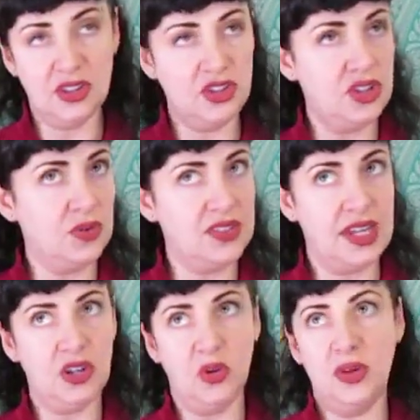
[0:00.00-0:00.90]
There's no
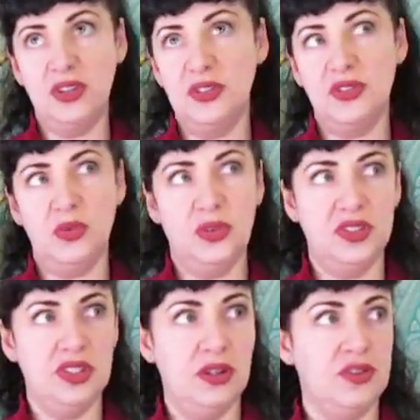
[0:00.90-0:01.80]
sandalwood, there's no
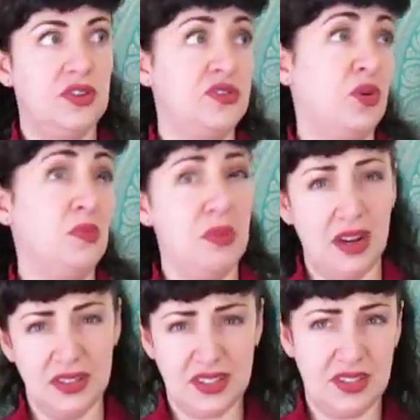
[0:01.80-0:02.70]
woodsy notes, there's no
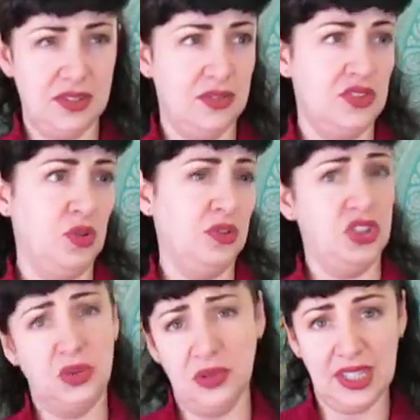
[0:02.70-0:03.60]
musk, there's no
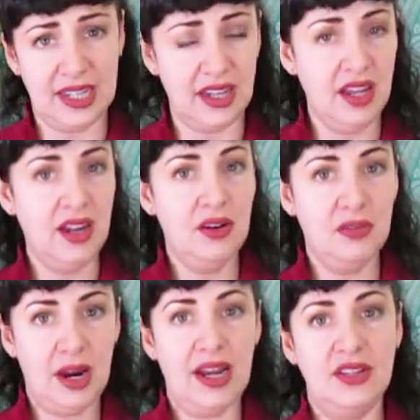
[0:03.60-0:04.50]
patchouli,
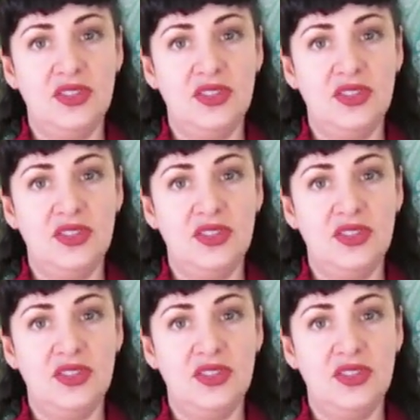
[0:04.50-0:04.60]
right?